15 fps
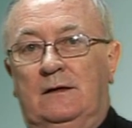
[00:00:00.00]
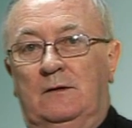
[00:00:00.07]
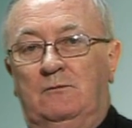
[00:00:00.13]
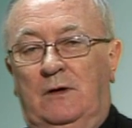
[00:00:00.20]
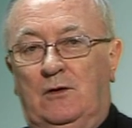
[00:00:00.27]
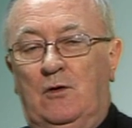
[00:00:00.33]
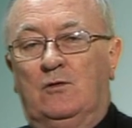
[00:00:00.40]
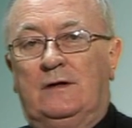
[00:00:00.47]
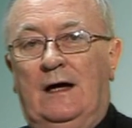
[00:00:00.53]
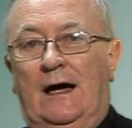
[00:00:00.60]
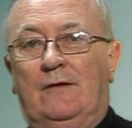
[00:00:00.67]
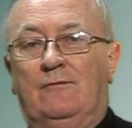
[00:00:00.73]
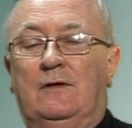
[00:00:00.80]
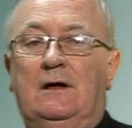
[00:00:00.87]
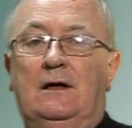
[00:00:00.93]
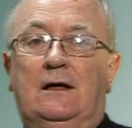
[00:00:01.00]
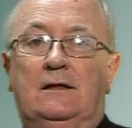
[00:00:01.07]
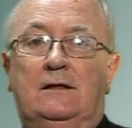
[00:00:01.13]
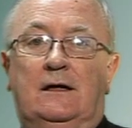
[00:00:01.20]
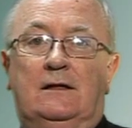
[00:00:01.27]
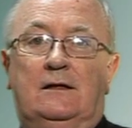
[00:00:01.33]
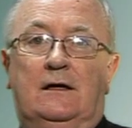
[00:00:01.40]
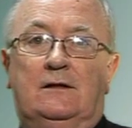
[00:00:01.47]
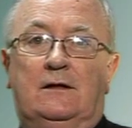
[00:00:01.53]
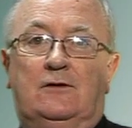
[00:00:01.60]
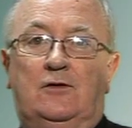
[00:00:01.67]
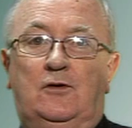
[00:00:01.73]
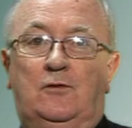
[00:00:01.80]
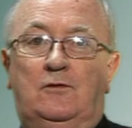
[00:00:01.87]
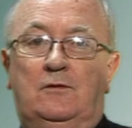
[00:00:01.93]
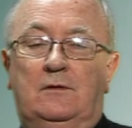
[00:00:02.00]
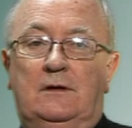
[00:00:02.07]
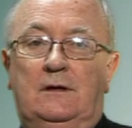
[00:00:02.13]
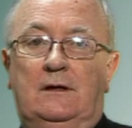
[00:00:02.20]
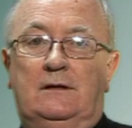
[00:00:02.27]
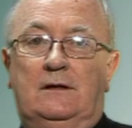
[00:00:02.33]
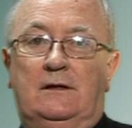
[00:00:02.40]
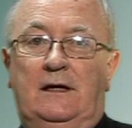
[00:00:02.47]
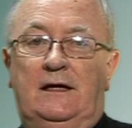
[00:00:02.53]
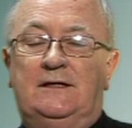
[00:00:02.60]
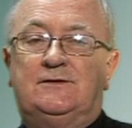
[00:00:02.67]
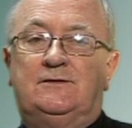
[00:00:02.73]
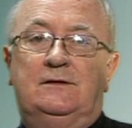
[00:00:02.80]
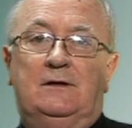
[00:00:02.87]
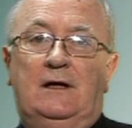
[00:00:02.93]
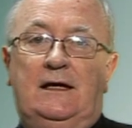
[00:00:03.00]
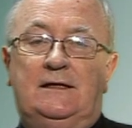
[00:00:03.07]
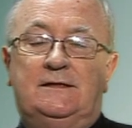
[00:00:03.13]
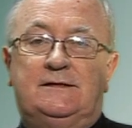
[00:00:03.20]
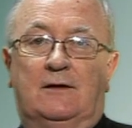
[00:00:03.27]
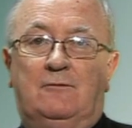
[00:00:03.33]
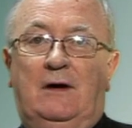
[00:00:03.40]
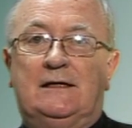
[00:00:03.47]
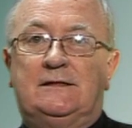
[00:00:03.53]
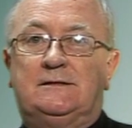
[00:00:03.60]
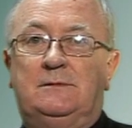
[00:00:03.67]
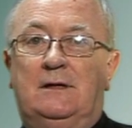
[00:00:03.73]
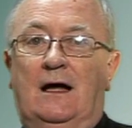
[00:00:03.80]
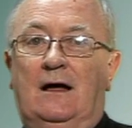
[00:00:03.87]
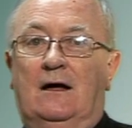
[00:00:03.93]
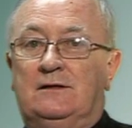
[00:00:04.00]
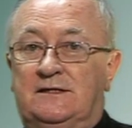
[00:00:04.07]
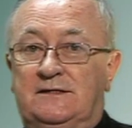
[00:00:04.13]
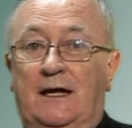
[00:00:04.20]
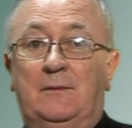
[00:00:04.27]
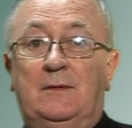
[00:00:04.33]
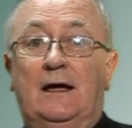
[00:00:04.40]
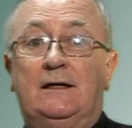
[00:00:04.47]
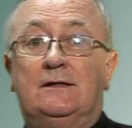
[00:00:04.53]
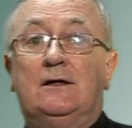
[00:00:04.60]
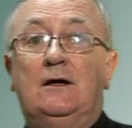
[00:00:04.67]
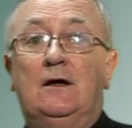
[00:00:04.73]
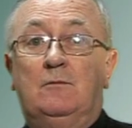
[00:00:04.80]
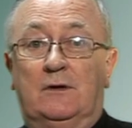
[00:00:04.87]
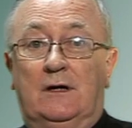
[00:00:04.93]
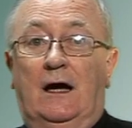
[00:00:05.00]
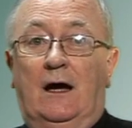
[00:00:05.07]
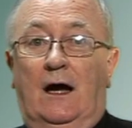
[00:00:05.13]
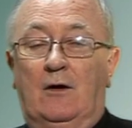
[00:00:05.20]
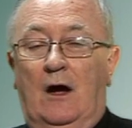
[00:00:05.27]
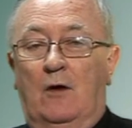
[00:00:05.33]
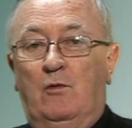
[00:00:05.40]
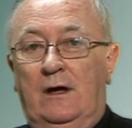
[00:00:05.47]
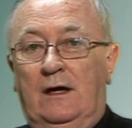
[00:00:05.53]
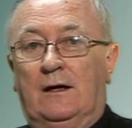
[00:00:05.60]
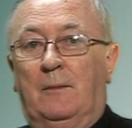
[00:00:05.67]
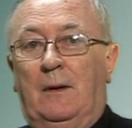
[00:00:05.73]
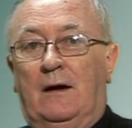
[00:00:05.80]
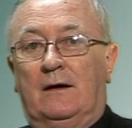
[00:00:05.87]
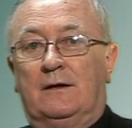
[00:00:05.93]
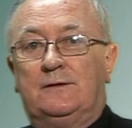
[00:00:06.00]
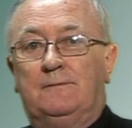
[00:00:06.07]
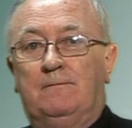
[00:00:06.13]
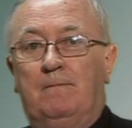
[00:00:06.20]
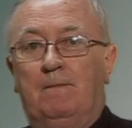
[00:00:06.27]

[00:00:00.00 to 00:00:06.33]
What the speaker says: we don't have the East and West on the same date, but a week apart.